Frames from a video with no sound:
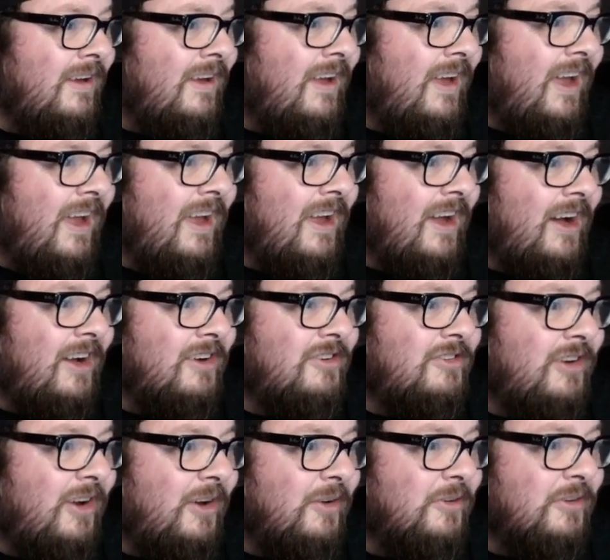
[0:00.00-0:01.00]

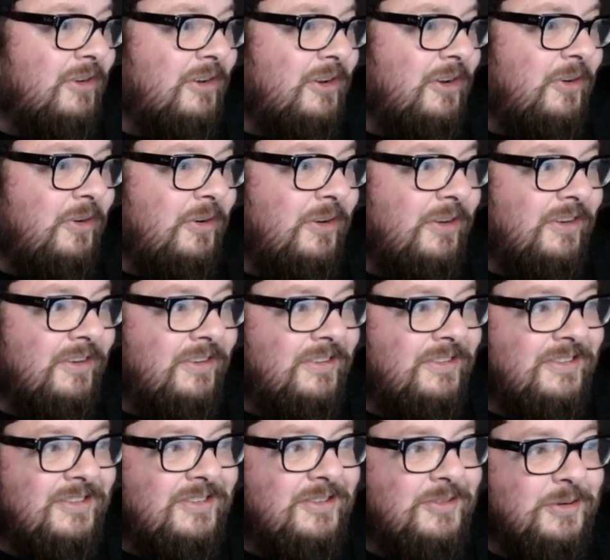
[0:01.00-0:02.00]
Ash, how's it going?
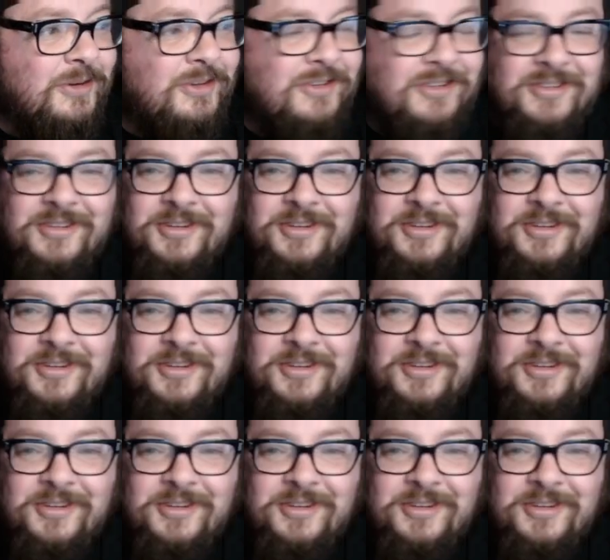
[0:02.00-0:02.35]
Twitch is